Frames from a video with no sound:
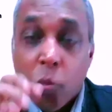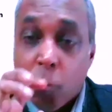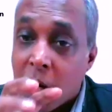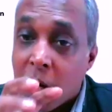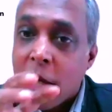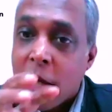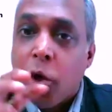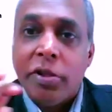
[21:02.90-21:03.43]

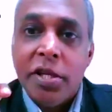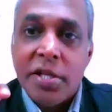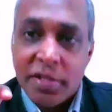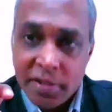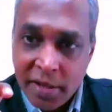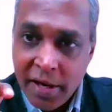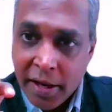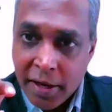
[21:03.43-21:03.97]
working on
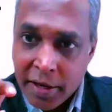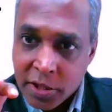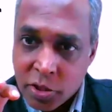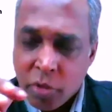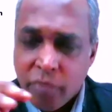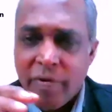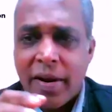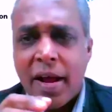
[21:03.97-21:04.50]
these three areas.
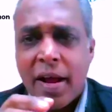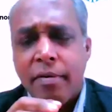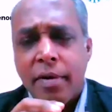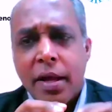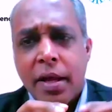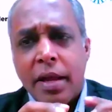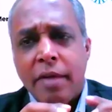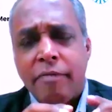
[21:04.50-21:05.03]
So whereas
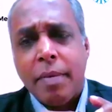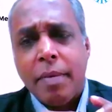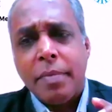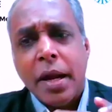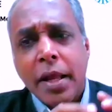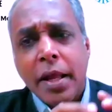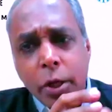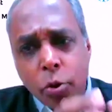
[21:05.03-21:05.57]
if I'm
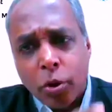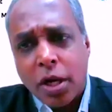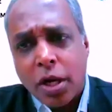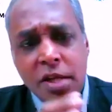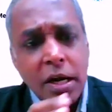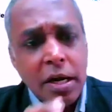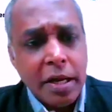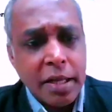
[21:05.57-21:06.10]
getting into
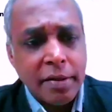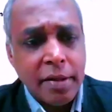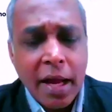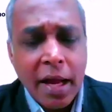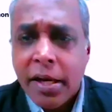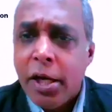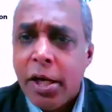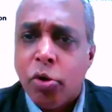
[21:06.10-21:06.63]
consulting, then
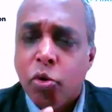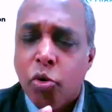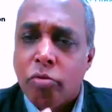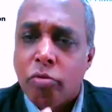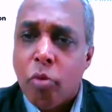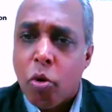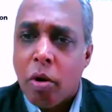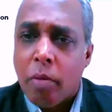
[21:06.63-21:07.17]
I need to
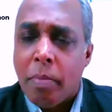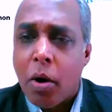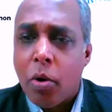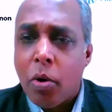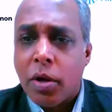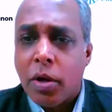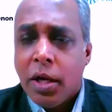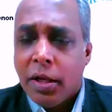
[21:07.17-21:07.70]
know more
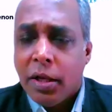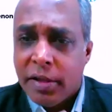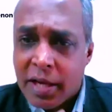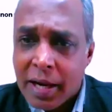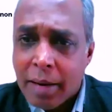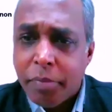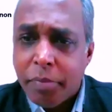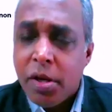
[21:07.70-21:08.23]
about the
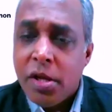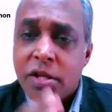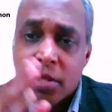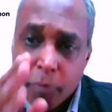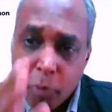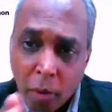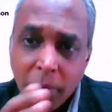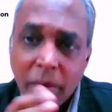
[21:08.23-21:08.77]
companies,
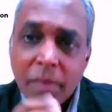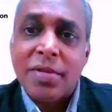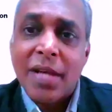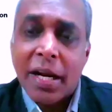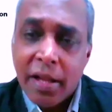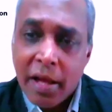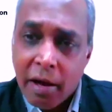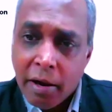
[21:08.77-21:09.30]
the problems
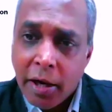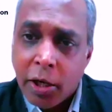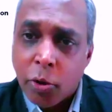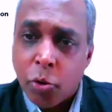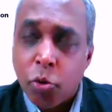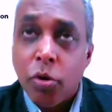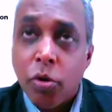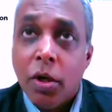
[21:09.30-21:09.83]
that they are
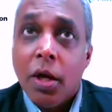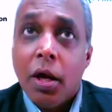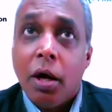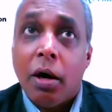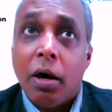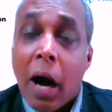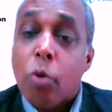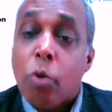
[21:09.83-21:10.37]
into.
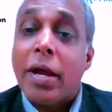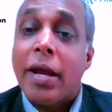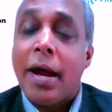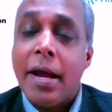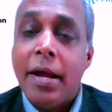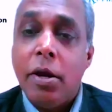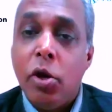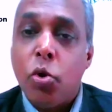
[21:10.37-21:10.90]
How can
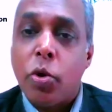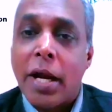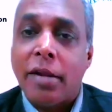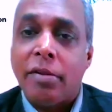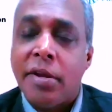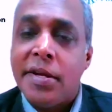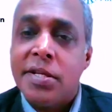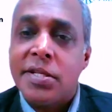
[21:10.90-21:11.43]
I look at
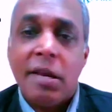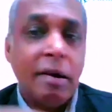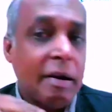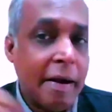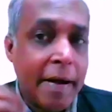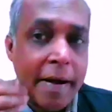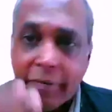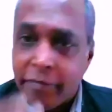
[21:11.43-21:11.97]
things a
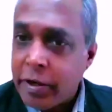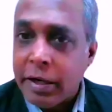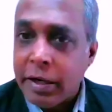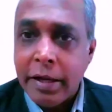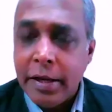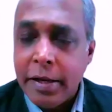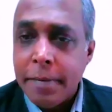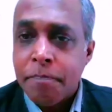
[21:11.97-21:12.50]
little
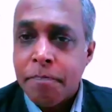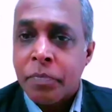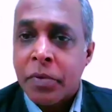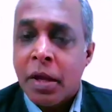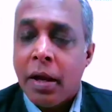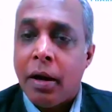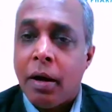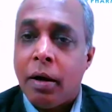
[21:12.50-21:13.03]
differently?
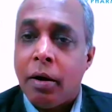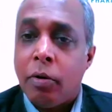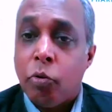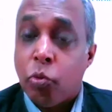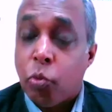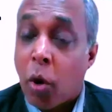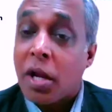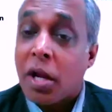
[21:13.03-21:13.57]

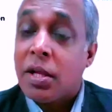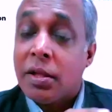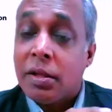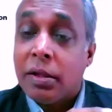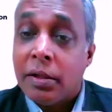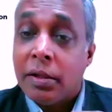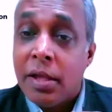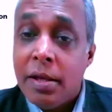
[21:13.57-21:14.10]
What are
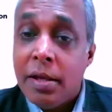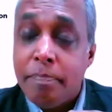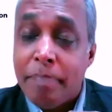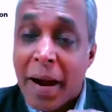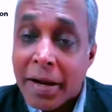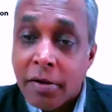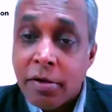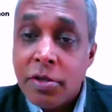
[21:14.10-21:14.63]
the
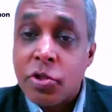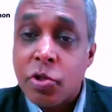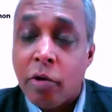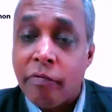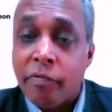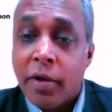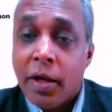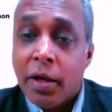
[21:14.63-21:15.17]
patterns
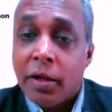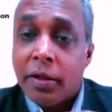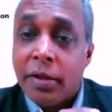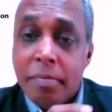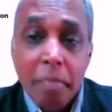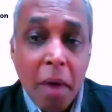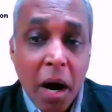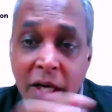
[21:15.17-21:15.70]
of
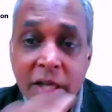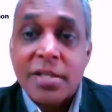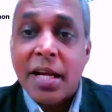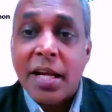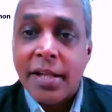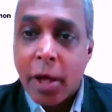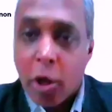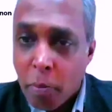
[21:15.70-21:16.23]
the markets
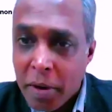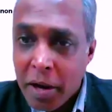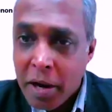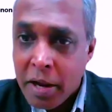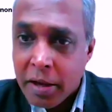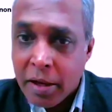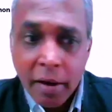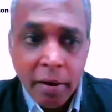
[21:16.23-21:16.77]
that they're
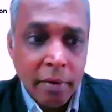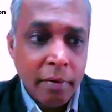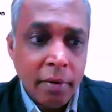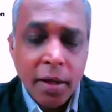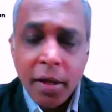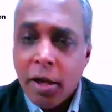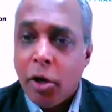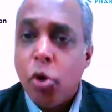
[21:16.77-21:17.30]
operating in?
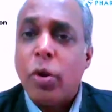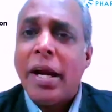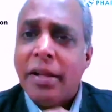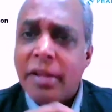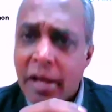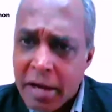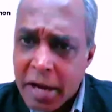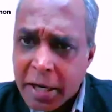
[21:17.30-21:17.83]
Look
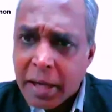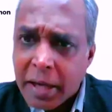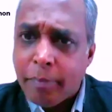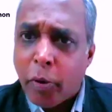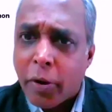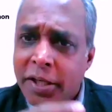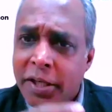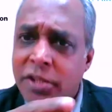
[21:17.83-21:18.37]
at their data
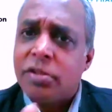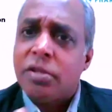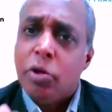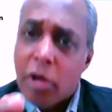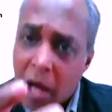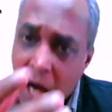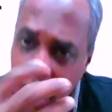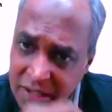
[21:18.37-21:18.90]
points,
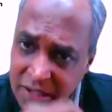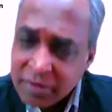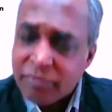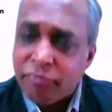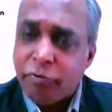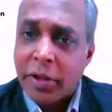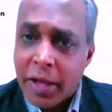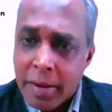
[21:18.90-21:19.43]
ask
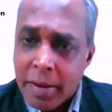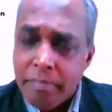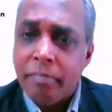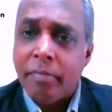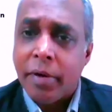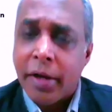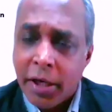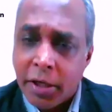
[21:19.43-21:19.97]
for
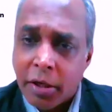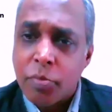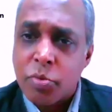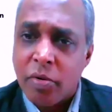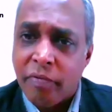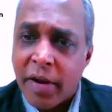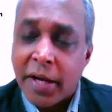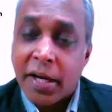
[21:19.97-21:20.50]
them in
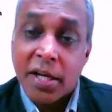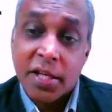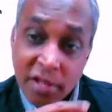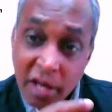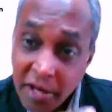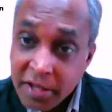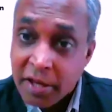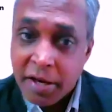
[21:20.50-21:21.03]
terms of data,
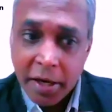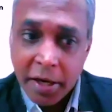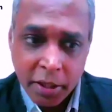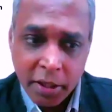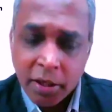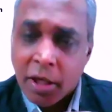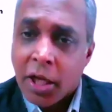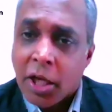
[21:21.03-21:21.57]
study the
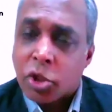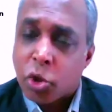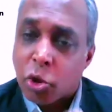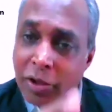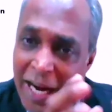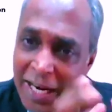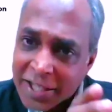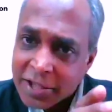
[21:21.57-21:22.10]
data.
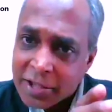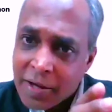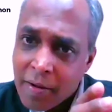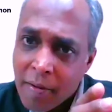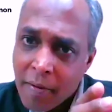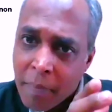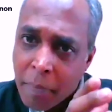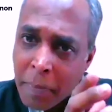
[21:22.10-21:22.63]
So
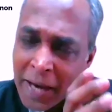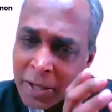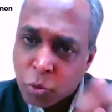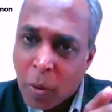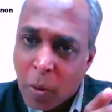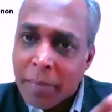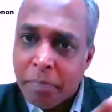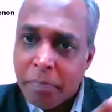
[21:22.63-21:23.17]

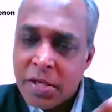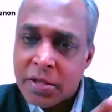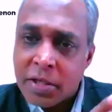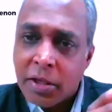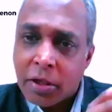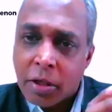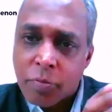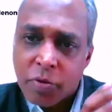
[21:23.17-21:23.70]
that's one piece
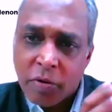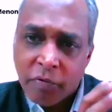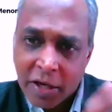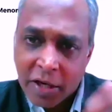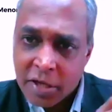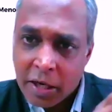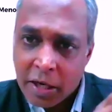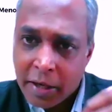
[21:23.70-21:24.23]
in terms of
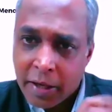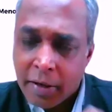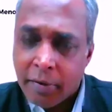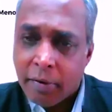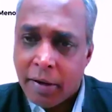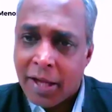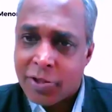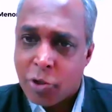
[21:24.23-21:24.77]

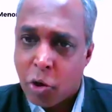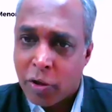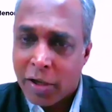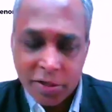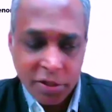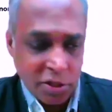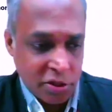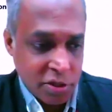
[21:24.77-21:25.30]
consulting, let's say,
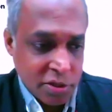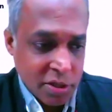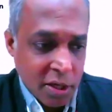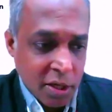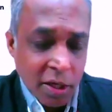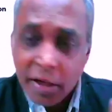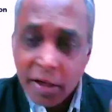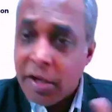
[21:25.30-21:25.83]
organization.
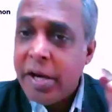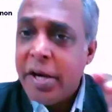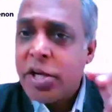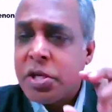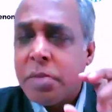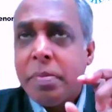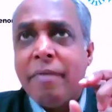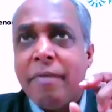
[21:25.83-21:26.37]
In
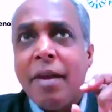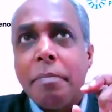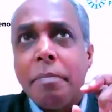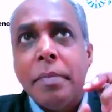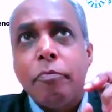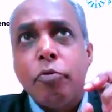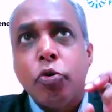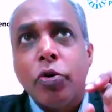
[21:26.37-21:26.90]
leadership
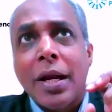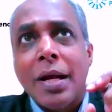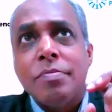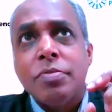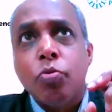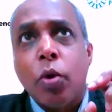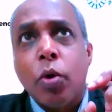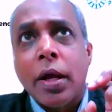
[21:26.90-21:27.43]
development
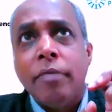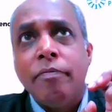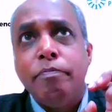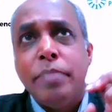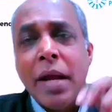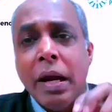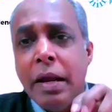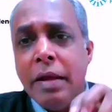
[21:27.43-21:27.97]
programs, what I
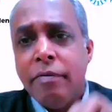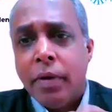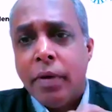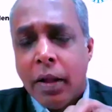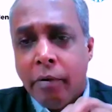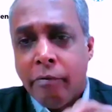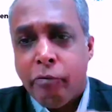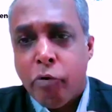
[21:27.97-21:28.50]
generally
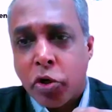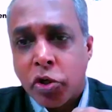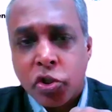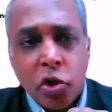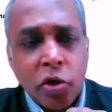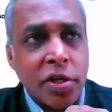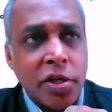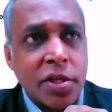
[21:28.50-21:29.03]
focus
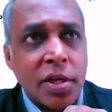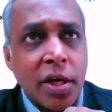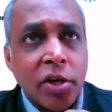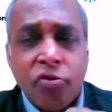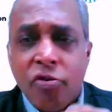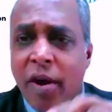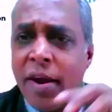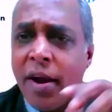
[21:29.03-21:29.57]
on is
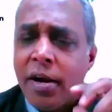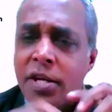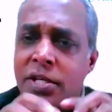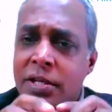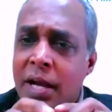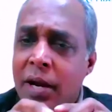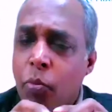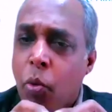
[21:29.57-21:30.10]
try and
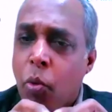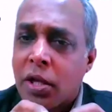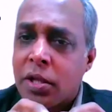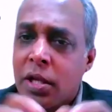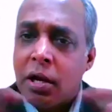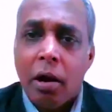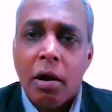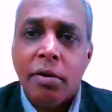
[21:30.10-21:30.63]
understand what
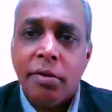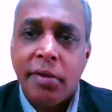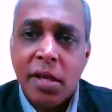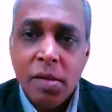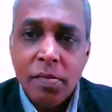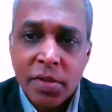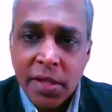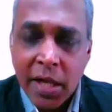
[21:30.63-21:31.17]
are the current
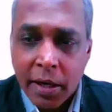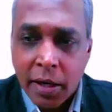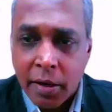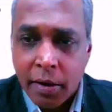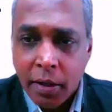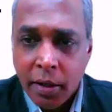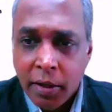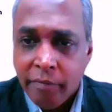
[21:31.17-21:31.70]
themes that
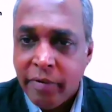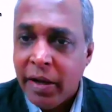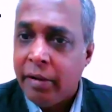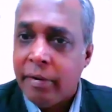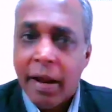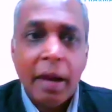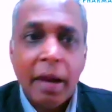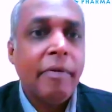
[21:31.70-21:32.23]
are
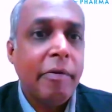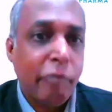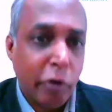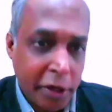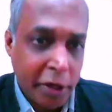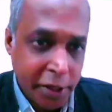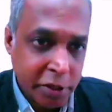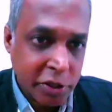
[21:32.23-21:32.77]
very relevant
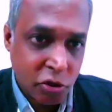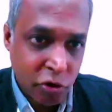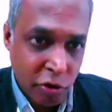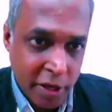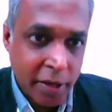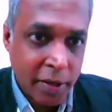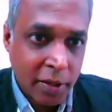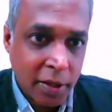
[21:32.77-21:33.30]
for leaders
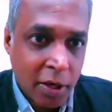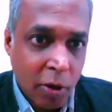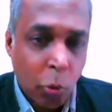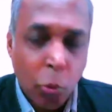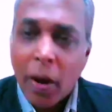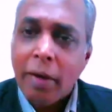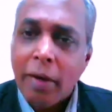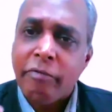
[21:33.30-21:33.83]
today.
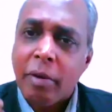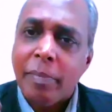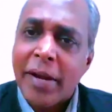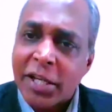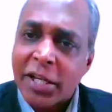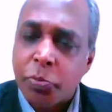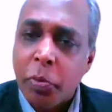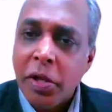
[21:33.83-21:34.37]
One, from
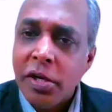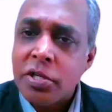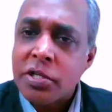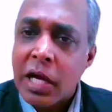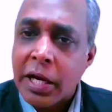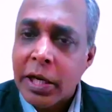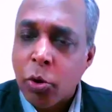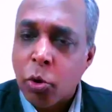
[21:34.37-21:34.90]
my
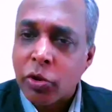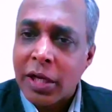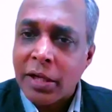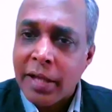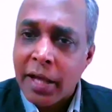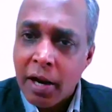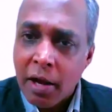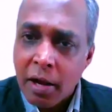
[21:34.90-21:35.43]
experience, I know
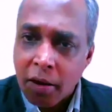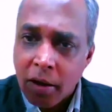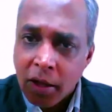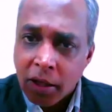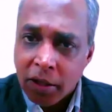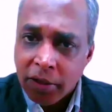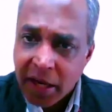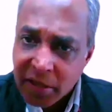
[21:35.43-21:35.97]
that
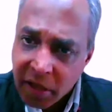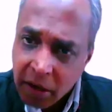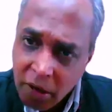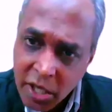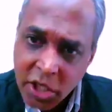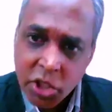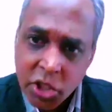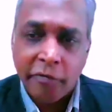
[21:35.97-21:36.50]
there is a
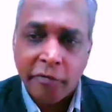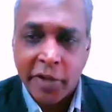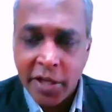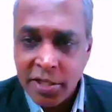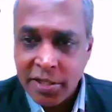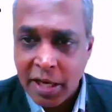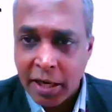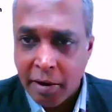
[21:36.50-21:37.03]
list of
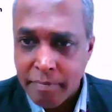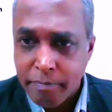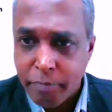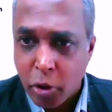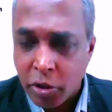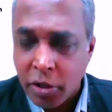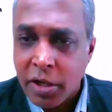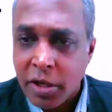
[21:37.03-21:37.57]
things that are
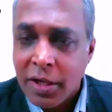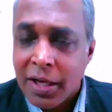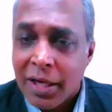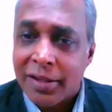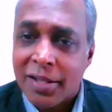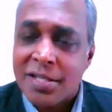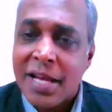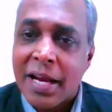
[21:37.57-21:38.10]
important.
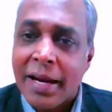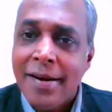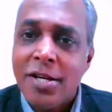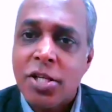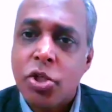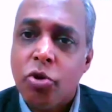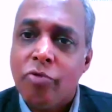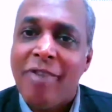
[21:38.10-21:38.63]
The
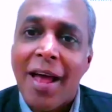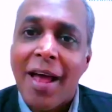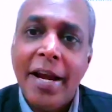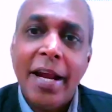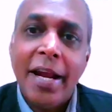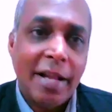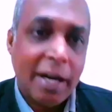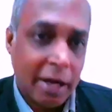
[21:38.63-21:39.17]
second is to
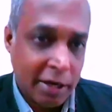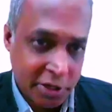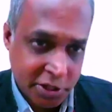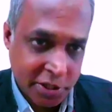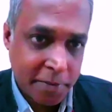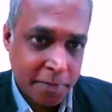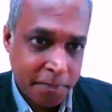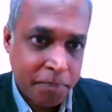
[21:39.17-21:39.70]
validate that list.